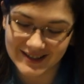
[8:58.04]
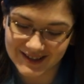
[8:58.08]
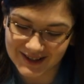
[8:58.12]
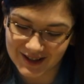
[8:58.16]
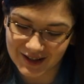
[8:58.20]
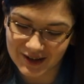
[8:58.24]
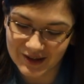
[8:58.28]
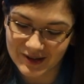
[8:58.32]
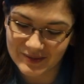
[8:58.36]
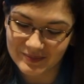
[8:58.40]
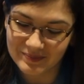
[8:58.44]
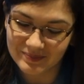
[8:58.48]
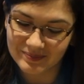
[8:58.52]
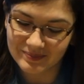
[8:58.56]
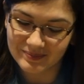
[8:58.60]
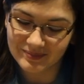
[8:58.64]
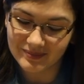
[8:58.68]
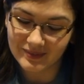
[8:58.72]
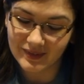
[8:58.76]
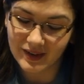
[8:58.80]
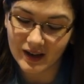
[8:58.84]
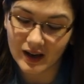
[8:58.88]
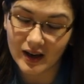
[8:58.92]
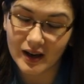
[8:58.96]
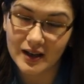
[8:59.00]
so
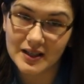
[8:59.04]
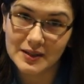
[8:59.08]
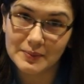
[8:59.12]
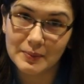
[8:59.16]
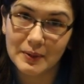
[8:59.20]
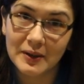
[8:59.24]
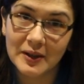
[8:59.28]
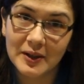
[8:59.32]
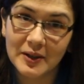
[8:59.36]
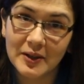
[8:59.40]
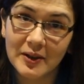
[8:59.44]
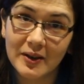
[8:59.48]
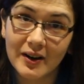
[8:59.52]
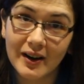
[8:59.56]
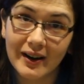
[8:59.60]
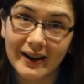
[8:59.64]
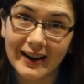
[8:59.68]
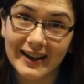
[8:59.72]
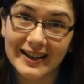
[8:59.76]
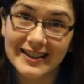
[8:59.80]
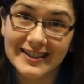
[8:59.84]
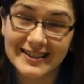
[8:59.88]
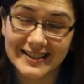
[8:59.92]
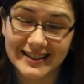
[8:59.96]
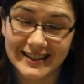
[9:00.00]
I was putting her
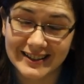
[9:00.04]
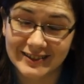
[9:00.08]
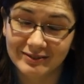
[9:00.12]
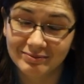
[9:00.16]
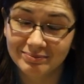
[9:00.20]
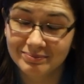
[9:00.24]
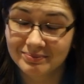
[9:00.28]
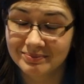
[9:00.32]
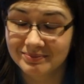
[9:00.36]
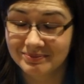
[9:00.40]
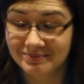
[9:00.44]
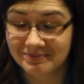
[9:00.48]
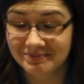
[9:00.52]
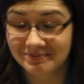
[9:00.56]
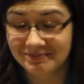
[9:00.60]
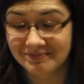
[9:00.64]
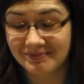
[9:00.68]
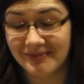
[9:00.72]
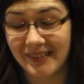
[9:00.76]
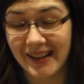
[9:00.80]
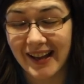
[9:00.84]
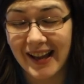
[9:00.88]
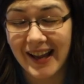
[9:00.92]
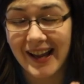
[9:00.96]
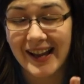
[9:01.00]
eyes in,
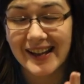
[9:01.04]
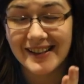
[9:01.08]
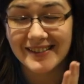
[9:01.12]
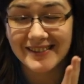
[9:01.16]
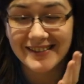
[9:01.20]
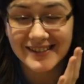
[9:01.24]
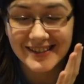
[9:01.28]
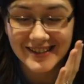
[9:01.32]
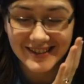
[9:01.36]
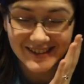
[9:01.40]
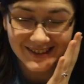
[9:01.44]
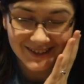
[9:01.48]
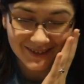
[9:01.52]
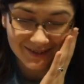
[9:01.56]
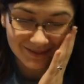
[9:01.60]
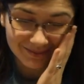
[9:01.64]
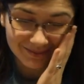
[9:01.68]
and